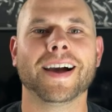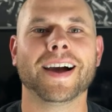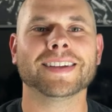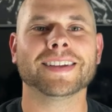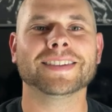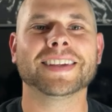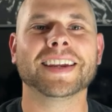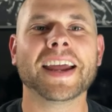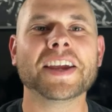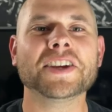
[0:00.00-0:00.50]
On
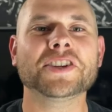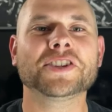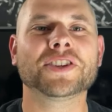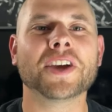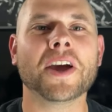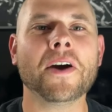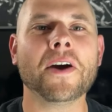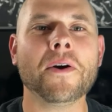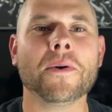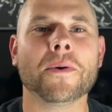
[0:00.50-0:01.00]
today's
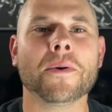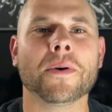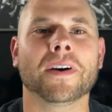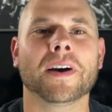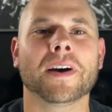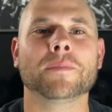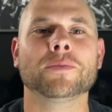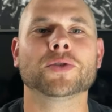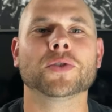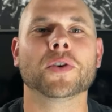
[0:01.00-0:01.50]
show,
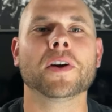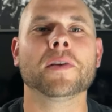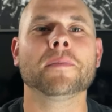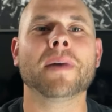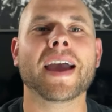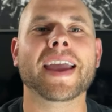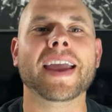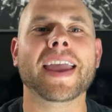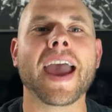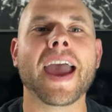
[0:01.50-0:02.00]
I'm joined
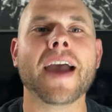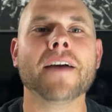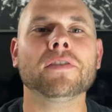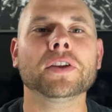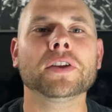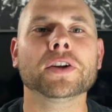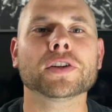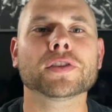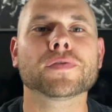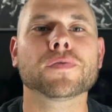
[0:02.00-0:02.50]
by
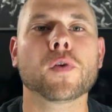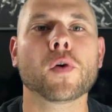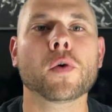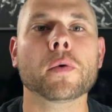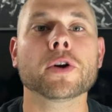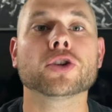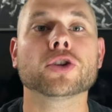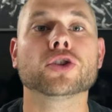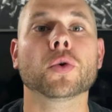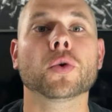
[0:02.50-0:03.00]
Cavaliers
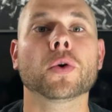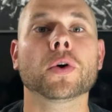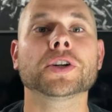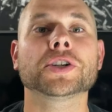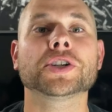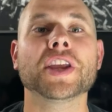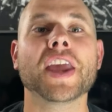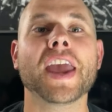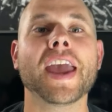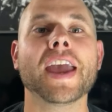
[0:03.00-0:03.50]
forward
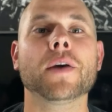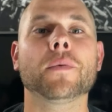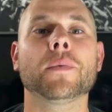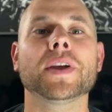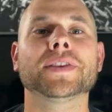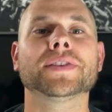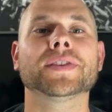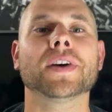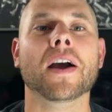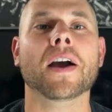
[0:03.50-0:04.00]
Georges Niang.
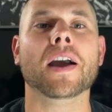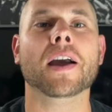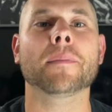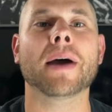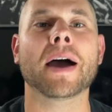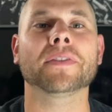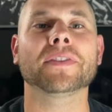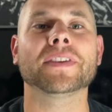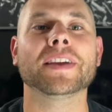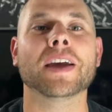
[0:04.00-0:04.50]
We talk
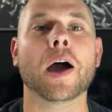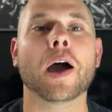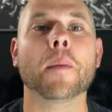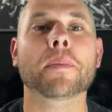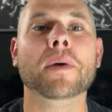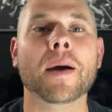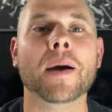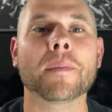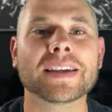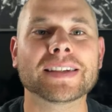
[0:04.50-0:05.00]
about the
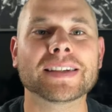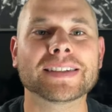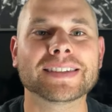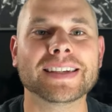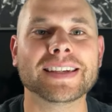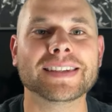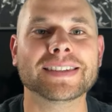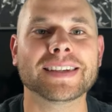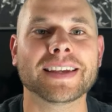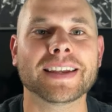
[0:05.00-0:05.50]
upcoming
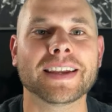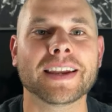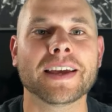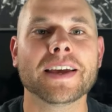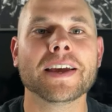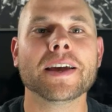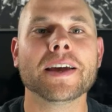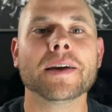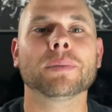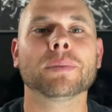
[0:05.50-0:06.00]
season,
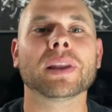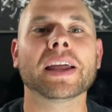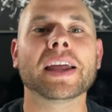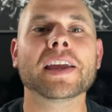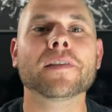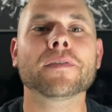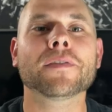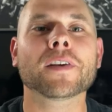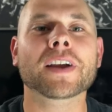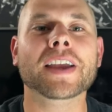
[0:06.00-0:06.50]

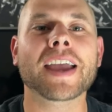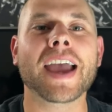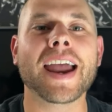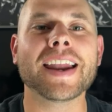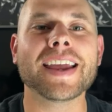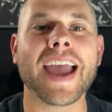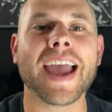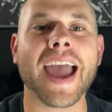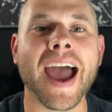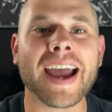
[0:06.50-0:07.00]
playing for
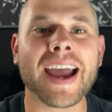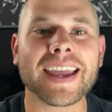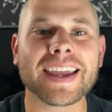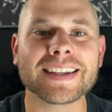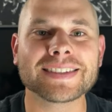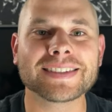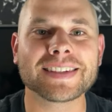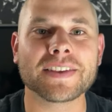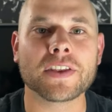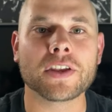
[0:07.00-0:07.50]
Kenny
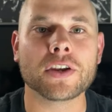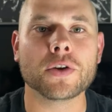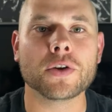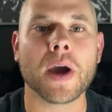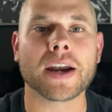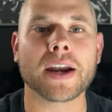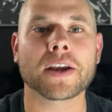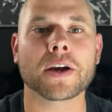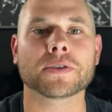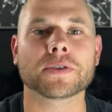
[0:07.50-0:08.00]
Atkinson, the new
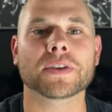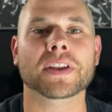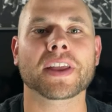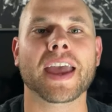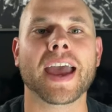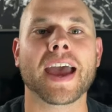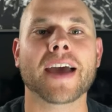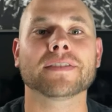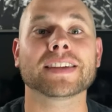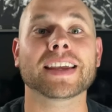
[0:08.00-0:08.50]
head coach of the
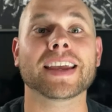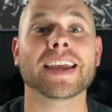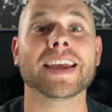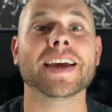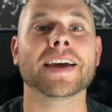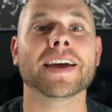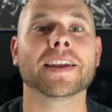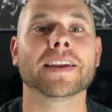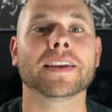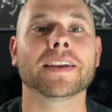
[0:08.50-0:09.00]
Cavs,
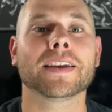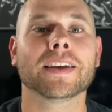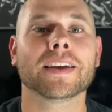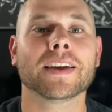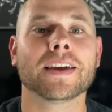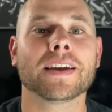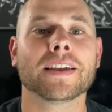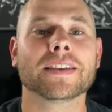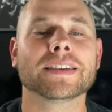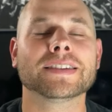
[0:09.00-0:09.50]
and
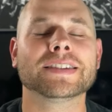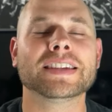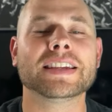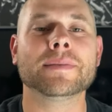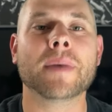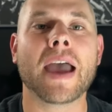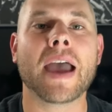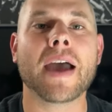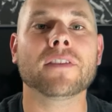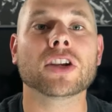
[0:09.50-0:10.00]
the
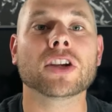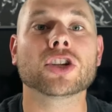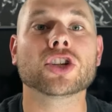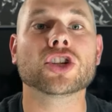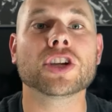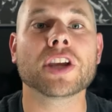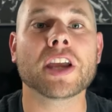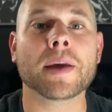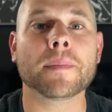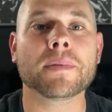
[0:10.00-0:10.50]
team having
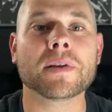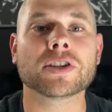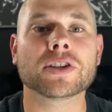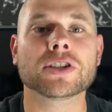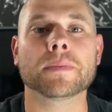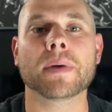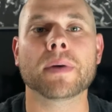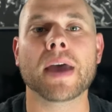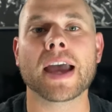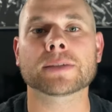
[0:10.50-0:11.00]

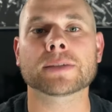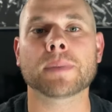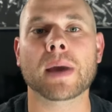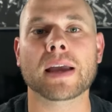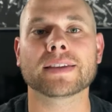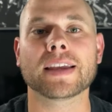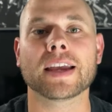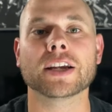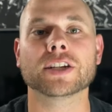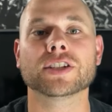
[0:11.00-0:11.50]
championship
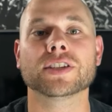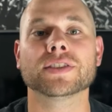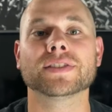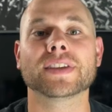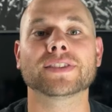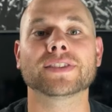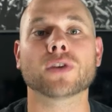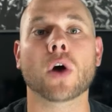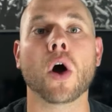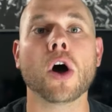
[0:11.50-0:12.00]
expectations.
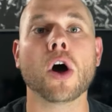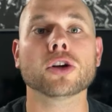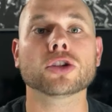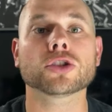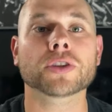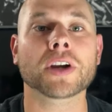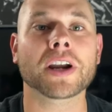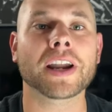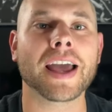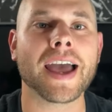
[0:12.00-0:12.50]
That's all
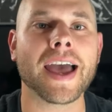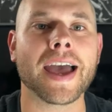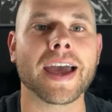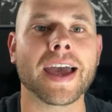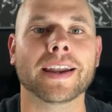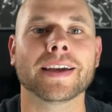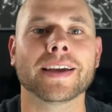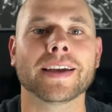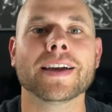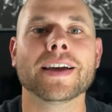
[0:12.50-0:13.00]
straight
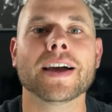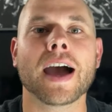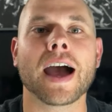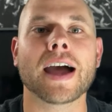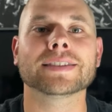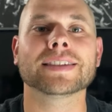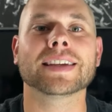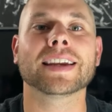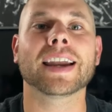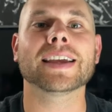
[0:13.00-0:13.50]
ahead
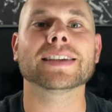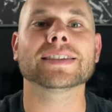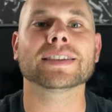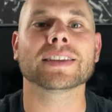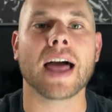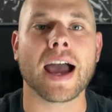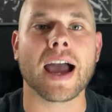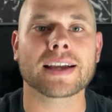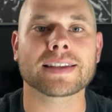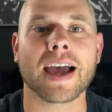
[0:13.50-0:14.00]
on today's
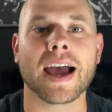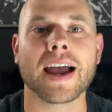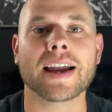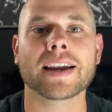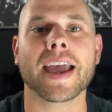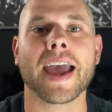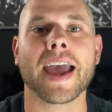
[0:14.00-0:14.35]
Locked On